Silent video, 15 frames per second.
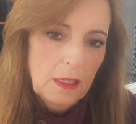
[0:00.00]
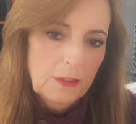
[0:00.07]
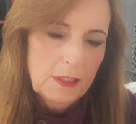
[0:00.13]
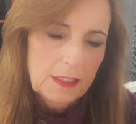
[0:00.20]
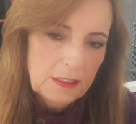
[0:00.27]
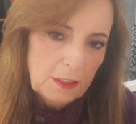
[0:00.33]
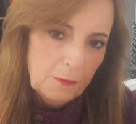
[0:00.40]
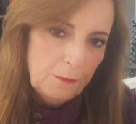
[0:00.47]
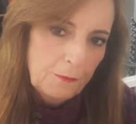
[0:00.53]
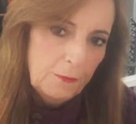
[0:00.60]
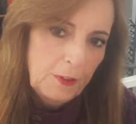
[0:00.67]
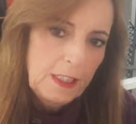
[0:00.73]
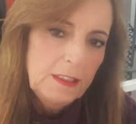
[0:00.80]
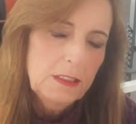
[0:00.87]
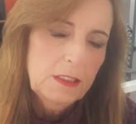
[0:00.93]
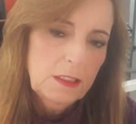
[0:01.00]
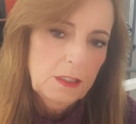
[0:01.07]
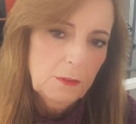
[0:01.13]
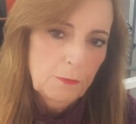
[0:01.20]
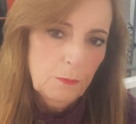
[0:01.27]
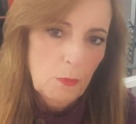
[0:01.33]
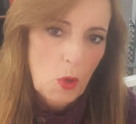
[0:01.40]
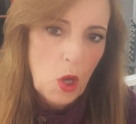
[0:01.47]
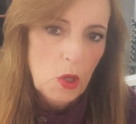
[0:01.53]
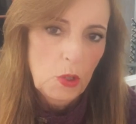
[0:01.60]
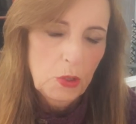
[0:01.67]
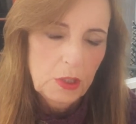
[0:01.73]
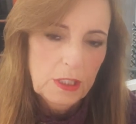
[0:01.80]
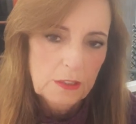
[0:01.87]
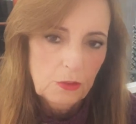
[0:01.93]
the defensive
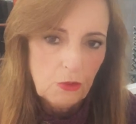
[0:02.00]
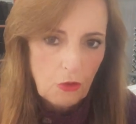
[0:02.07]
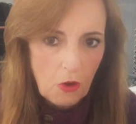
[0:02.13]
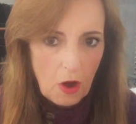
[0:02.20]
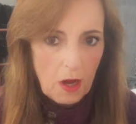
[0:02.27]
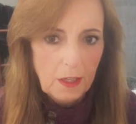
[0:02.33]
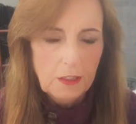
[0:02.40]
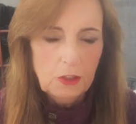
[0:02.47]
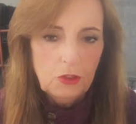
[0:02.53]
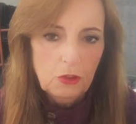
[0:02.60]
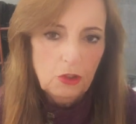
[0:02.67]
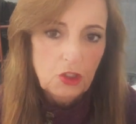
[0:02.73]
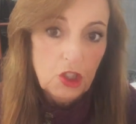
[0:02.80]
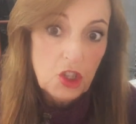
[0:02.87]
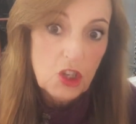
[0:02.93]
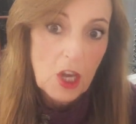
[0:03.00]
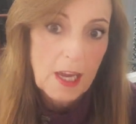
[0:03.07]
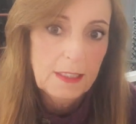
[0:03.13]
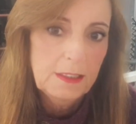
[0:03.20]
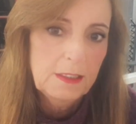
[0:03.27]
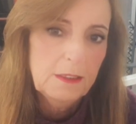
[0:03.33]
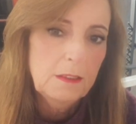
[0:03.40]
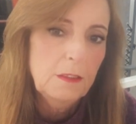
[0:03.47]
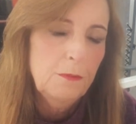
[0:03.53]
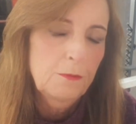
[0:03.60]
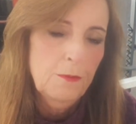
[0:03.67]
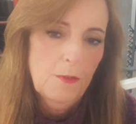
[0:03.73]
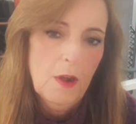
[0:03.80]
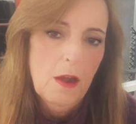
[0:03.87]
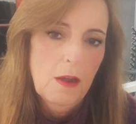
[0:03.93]
mode and trying to
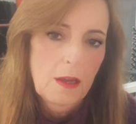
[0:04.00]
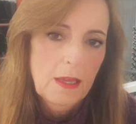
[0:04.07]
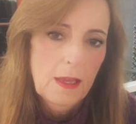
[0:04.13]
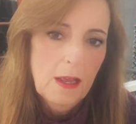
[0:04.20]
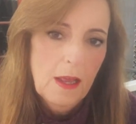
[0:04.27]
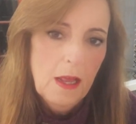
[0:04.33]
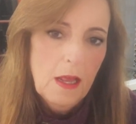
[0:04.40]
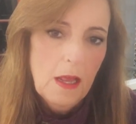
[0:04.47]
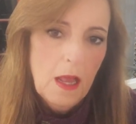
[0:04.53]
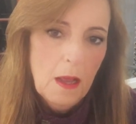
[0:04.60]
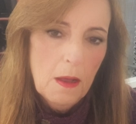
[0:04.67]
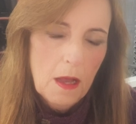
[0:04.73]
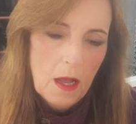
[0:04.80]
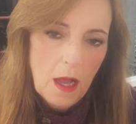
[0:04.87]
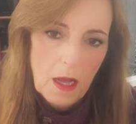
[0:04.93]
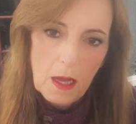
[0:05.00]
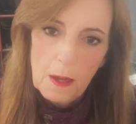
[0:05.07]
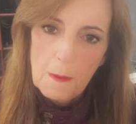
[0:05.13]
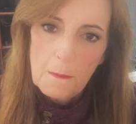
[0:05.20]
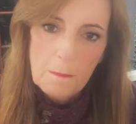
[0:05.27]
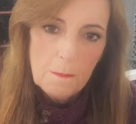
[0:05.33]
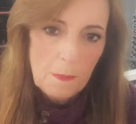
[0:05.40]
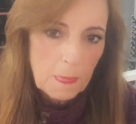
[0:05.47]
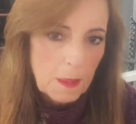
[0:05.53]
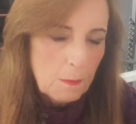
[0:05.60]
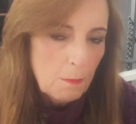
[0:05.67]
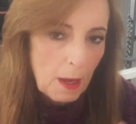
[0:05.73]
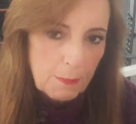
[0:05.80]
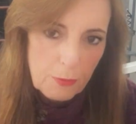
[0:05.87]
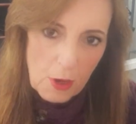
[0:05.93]
justify
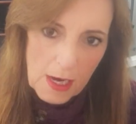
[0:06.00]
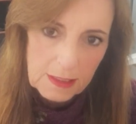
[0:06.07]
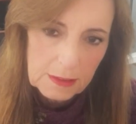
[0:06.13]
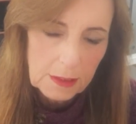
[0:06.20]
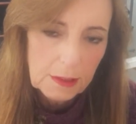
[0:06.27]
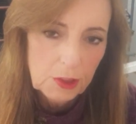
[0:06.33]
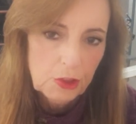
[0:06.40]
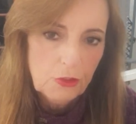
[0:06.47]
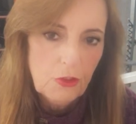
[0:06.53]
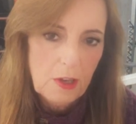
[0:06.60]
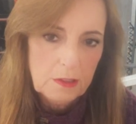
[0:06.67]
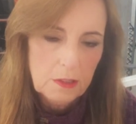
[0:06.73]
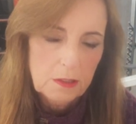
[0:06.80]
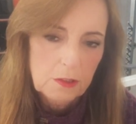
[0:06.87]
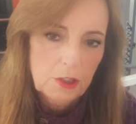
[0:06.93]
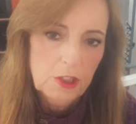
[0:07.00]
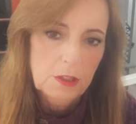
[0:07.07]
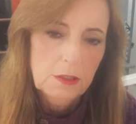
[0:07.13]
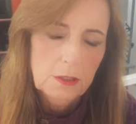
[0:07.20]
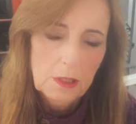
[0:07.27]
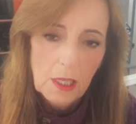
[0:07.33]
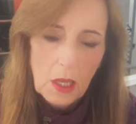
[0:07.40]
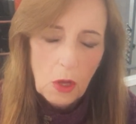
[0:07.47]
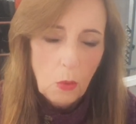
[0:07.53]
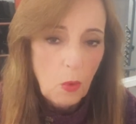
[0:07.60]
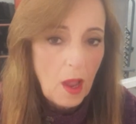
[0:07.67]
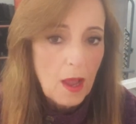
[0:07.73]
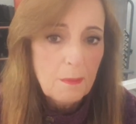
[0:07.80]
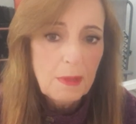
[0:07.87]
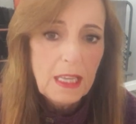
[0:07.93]
my pricing structures,
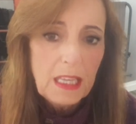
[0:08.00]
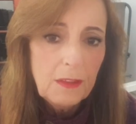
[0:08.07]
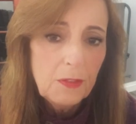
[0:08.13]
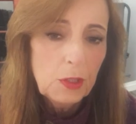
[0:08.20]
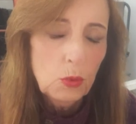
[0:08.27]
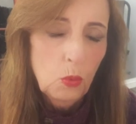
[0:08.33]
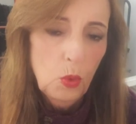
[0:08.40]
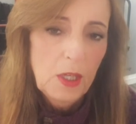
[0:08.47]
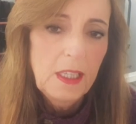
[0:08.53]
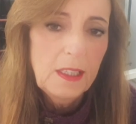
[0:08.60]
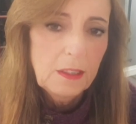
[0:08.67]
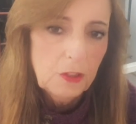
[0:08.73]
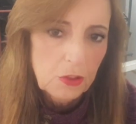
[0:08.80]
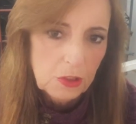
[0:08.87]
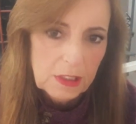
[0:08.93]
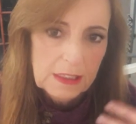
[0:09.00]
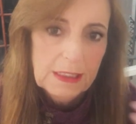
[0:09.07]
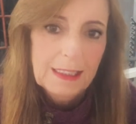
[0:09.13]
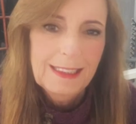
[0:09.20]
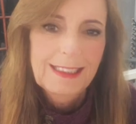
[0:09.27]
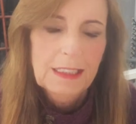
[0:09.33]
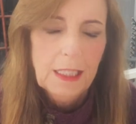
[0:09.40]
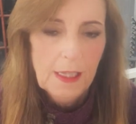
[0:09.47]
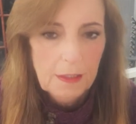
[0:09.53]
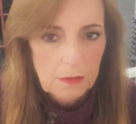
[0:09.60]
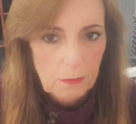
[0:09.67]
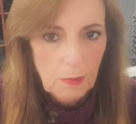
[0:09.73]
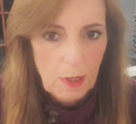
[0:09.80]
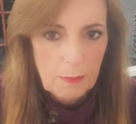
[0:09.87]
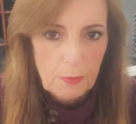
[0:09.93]
where I'm even willing to
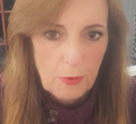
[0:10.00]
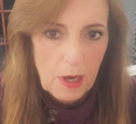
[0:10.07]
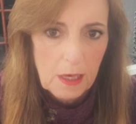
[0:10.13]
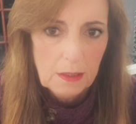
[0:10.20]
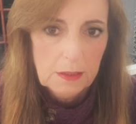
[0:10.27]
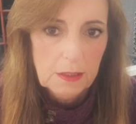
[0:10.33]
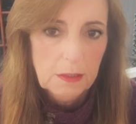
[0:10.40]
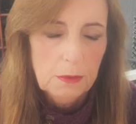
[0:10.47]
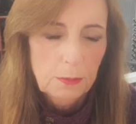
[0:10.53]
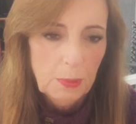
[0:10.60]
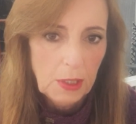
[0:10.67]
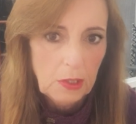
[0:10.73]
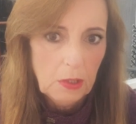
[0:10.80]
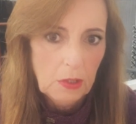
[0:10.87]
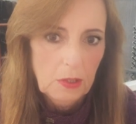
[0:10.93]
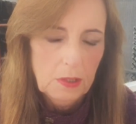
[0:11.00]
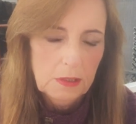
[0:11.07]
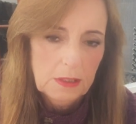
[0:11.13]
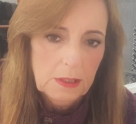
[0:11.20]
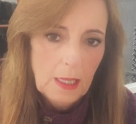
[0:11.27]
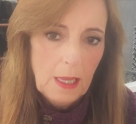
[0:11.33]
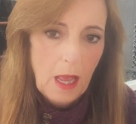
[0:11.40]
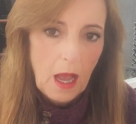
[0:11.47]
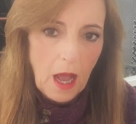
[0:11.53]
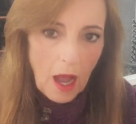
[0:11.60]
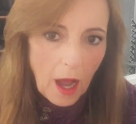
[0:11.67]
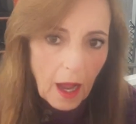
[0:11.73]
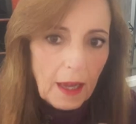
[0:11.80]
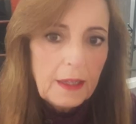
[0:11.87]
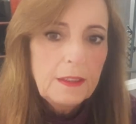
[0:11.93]
discount my prices because
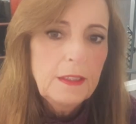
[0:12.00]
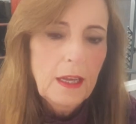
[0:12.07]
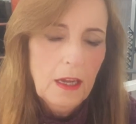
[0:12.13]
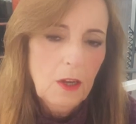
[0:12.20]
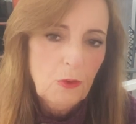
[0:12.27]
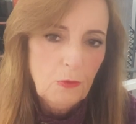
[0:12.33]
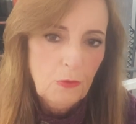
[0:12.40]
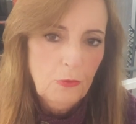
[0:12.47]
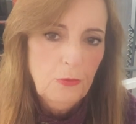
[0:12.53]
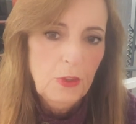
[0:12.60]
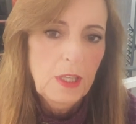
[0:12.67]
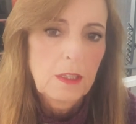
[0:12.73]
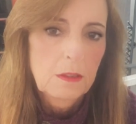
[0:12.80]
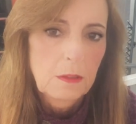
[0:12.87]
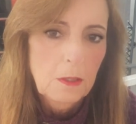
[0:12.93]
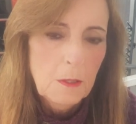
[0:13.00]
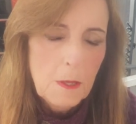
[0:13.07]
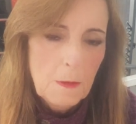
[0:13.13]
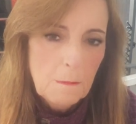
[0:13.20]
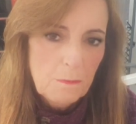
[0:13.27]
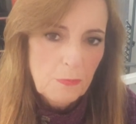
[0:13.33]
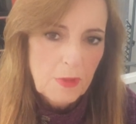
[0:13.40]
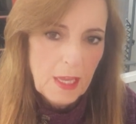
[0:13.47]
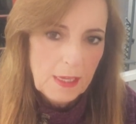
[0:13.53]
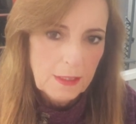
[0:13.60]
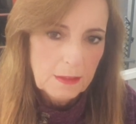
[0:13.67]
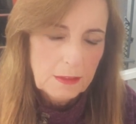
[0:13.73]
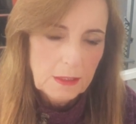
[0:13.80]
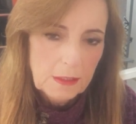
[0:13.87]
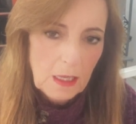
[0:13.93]
I now feel
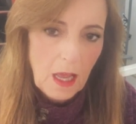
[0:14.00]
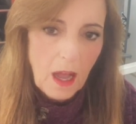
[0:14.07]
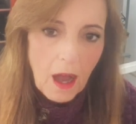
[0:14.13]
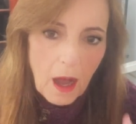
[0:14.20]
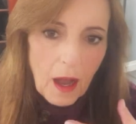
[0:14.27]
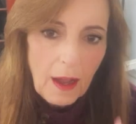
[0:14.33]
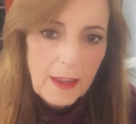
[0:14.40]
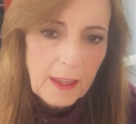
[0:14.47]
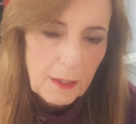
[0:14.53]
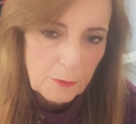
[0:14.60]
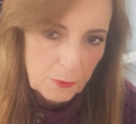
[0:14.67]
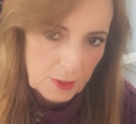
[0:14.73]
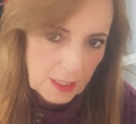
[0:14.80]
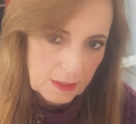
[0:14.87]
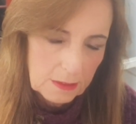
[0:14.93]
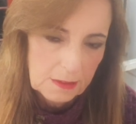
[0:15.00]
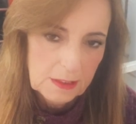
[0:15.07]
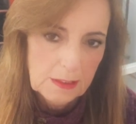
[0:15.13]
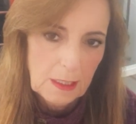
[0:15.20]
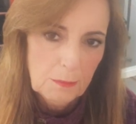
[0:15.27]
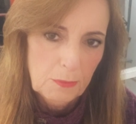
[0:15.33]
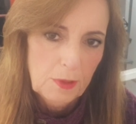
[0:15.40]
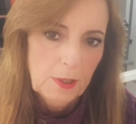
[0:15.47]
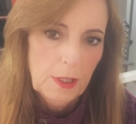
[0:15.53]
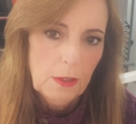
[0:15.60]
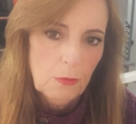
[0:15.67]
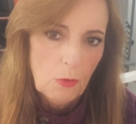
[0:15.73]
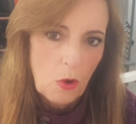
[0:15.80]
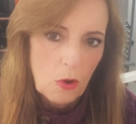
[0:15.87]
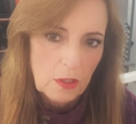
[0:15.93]
that I have done
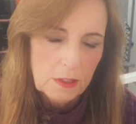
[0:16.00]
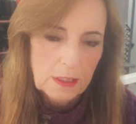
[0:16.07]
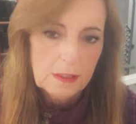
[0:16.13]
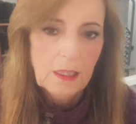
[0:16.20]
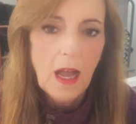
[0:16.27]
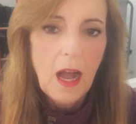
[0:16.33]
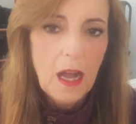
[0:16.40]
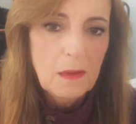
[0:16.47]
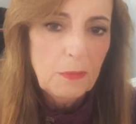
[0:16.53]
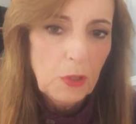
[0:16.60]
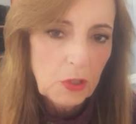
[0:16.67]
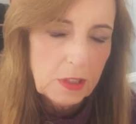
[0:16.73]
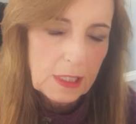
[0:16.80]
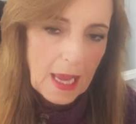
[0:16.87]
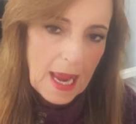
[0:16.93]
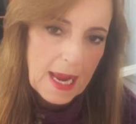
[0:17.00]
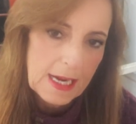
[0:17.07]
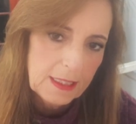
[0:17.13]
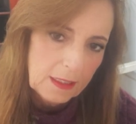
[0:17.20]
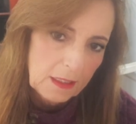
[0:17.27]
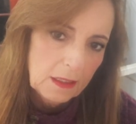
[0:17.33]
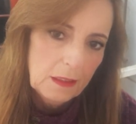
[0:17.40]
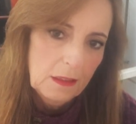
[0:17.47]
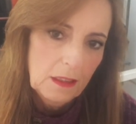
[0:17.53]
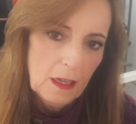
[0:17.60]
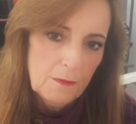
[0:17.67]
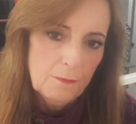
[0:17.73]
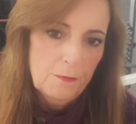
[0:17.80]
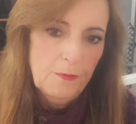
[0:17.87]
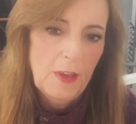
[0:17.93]
something wrong, that I'm not adding
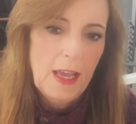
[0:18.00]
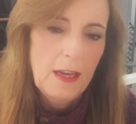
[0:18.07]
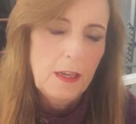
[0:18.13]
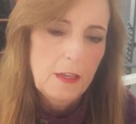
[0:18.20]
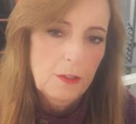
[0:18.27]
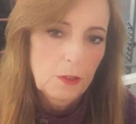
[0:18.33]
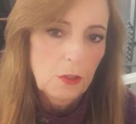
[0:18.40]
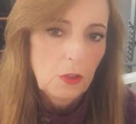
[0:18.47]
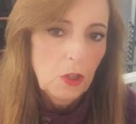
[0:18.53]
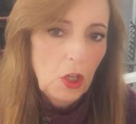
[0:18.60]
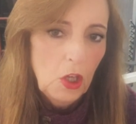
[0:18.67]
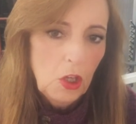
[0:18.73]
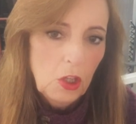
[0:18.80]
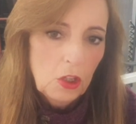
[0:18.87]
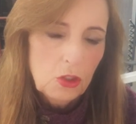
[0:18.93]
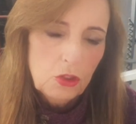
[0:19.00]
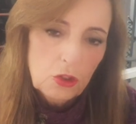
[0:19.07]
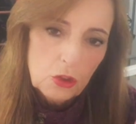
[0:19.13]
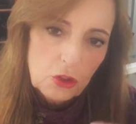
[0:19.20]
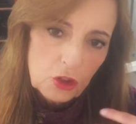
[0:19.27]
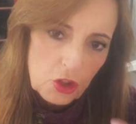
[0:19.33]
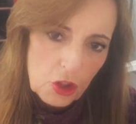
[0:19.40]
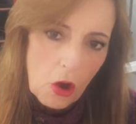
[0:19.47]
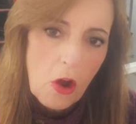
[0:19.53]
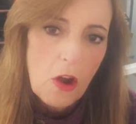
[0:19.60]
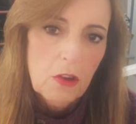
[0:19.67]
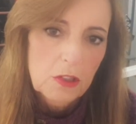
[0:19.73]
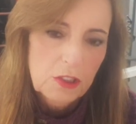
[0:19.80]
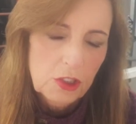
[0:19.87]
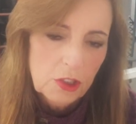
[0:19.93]
enough value to
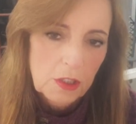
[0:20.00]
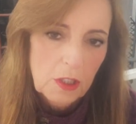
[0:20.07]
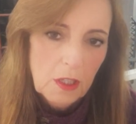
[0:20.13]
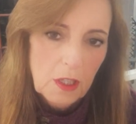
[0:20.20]
charge